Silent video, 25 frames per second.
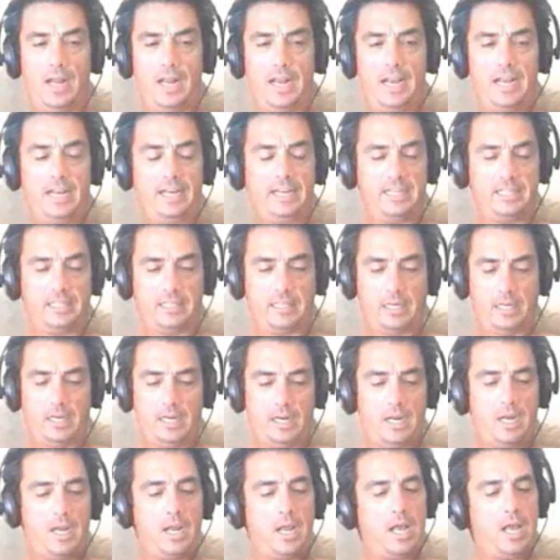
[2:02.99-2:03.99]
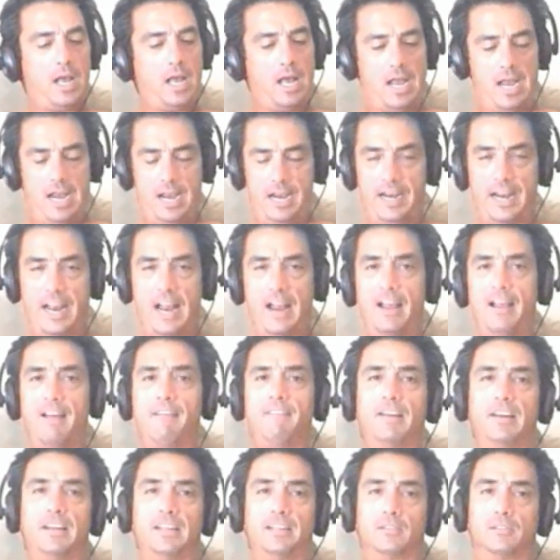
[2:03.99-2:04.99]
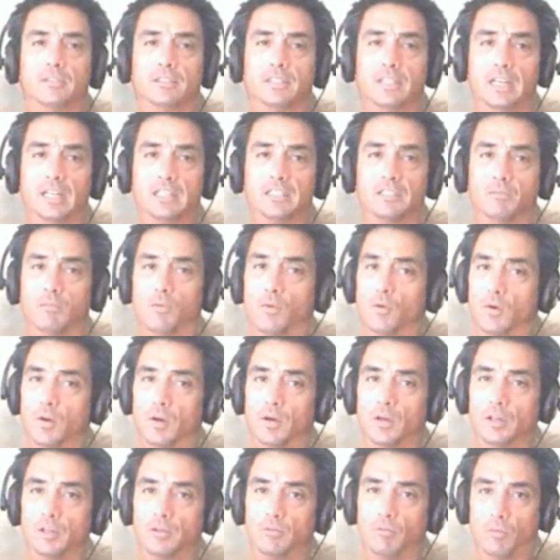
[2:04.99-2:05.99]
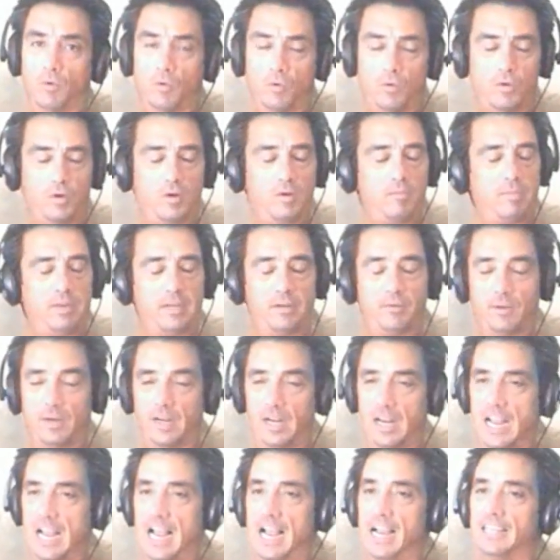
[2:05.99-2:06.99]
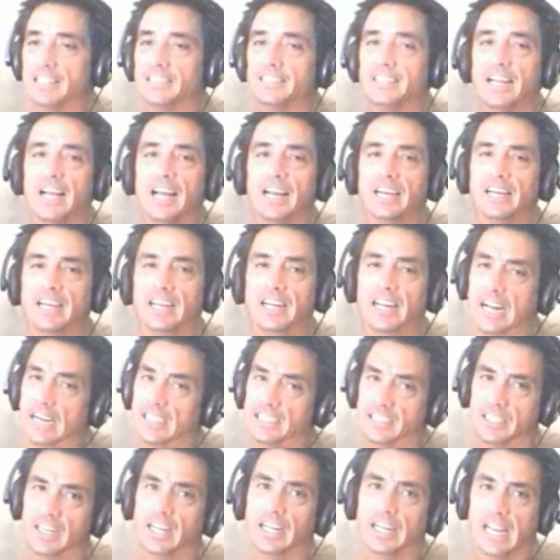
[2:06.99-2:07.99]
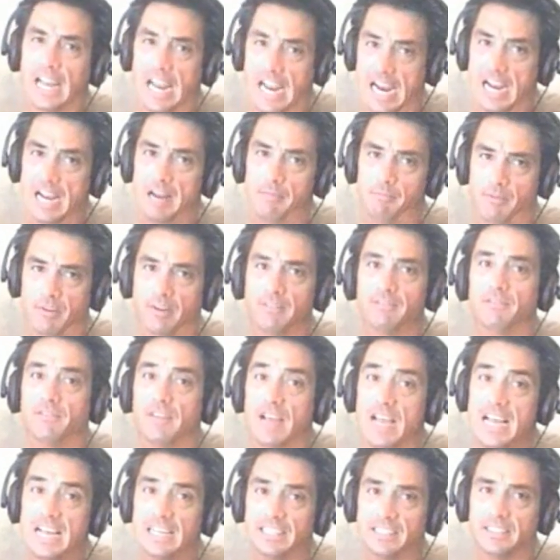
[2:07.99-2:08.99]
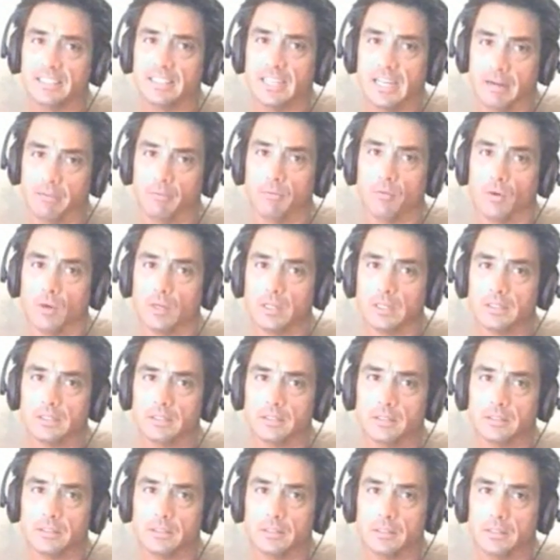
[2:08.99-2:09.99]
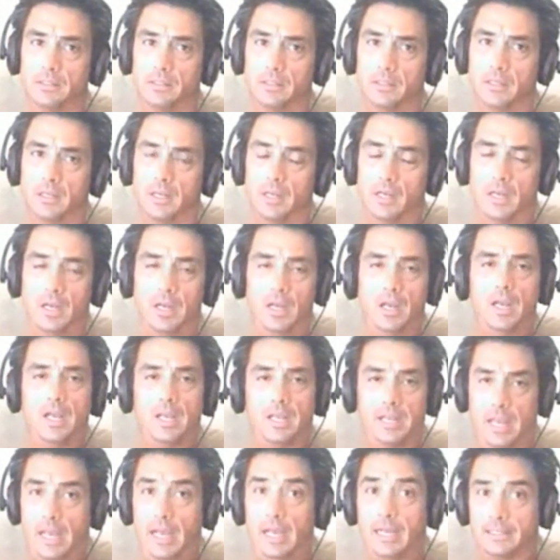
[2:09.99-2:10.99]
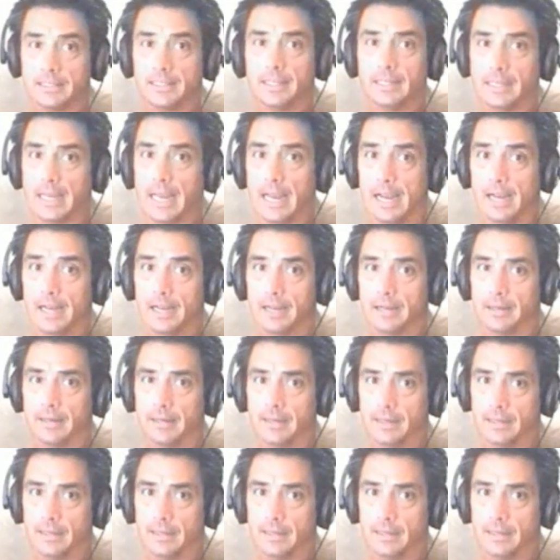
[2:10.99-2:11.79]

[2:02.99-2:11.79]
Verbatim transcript: ahead and and have anal sex more and more and be relaxed at it, it actually can prevent hemorrhoids. Yes, it can.